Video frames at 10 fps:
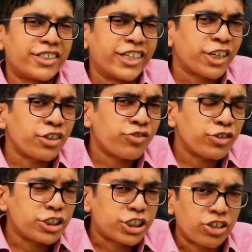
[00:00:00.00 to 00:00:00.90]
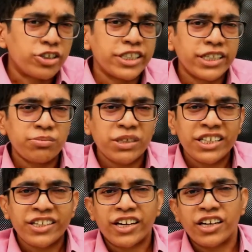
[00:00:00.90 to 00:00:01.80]
Thank you for joining me
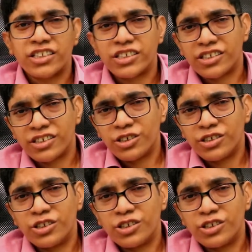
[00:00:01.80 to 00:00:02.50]
in another